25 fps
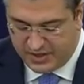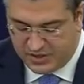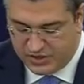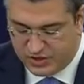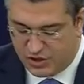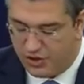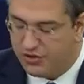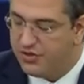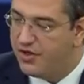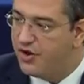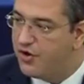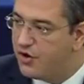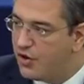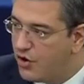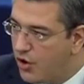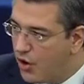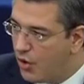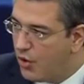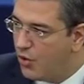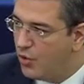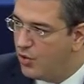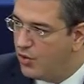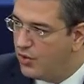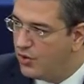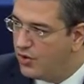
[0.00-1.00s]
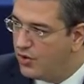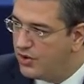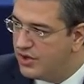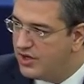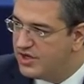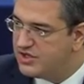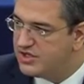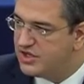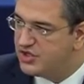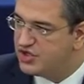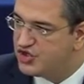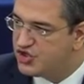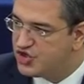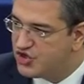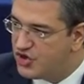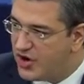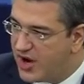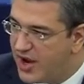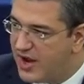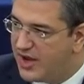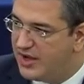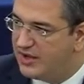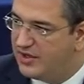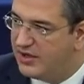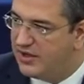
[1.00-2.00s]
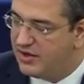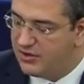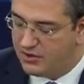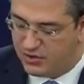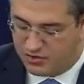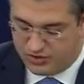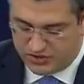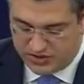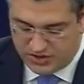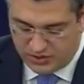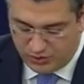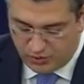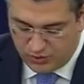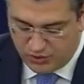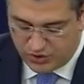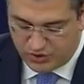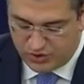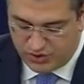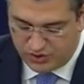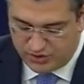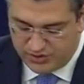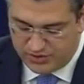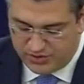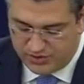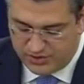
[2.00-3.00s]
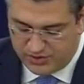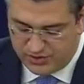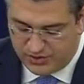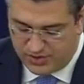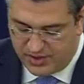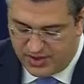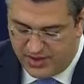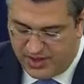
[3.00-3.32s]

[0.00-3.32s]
So their role is enshrined in the constitutions.